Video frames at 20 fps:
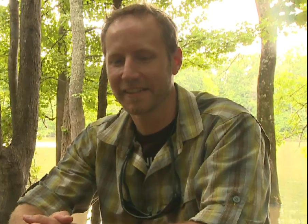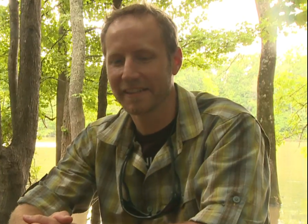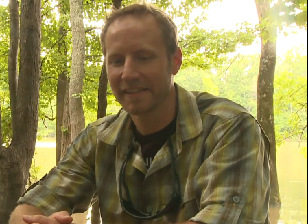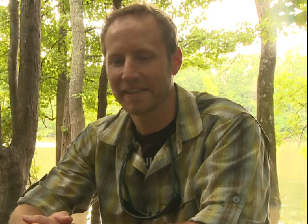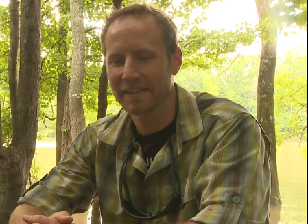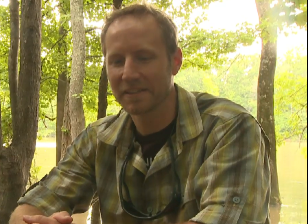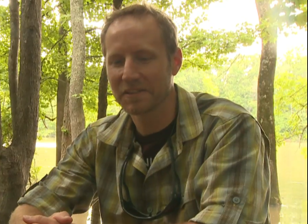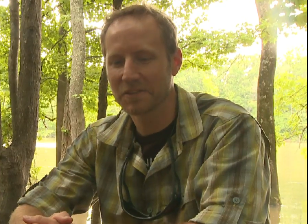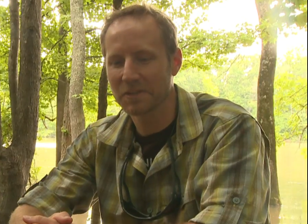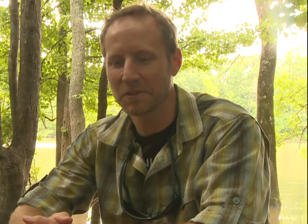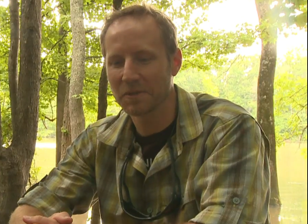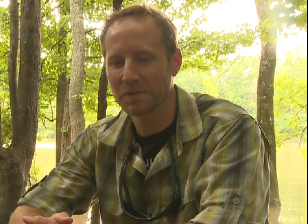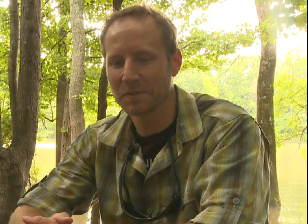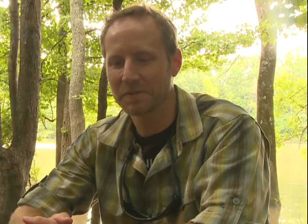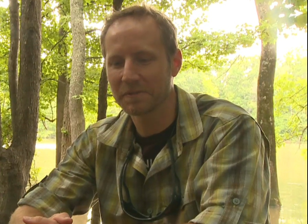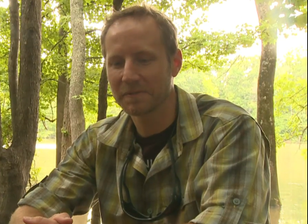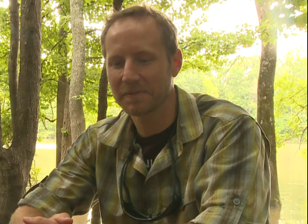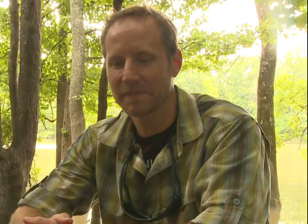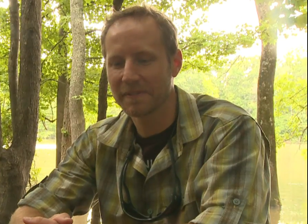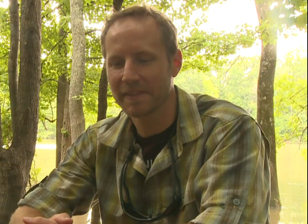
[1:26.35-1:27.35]
and so
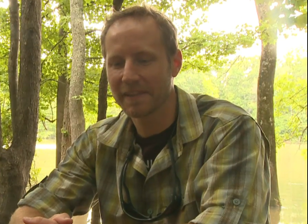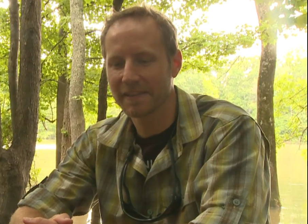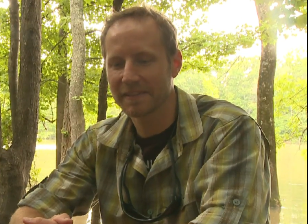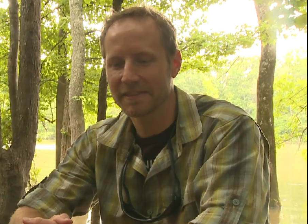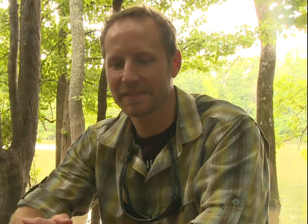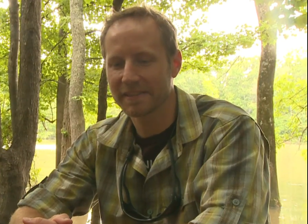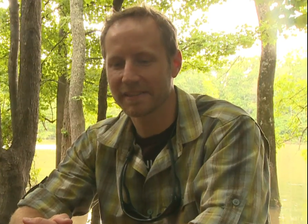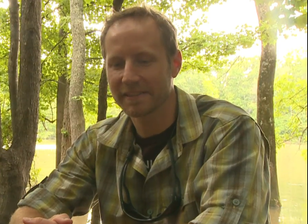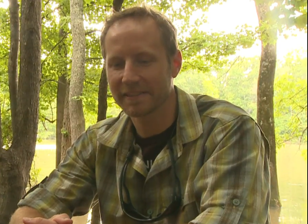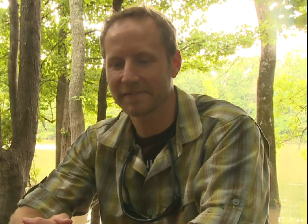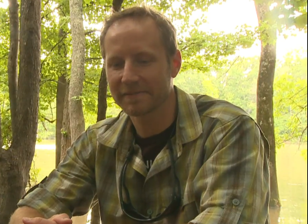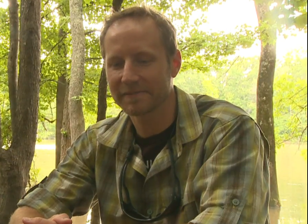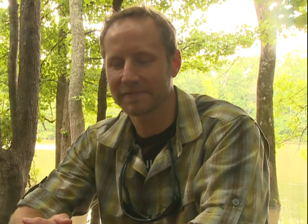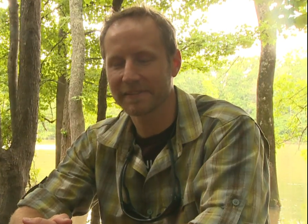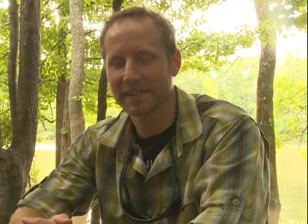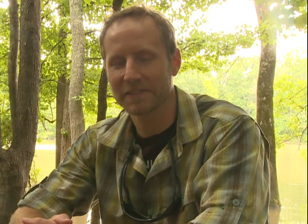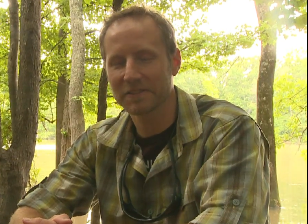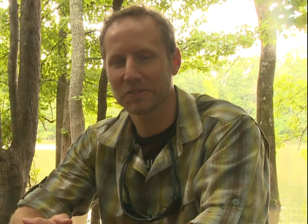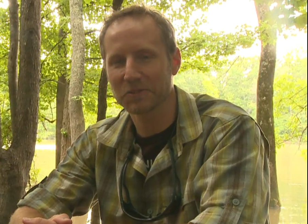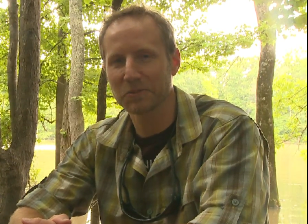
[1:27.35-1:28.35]
that's the
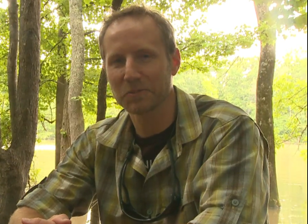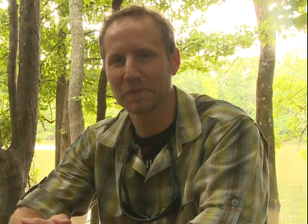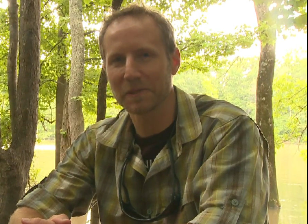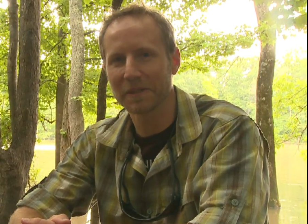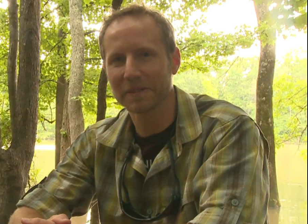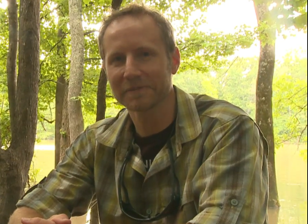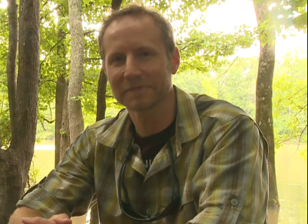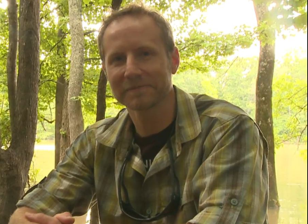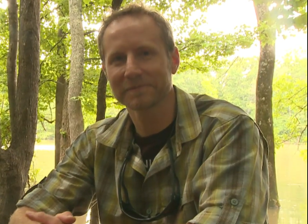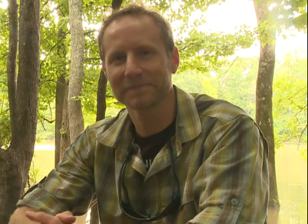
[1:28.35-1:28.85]
cool part.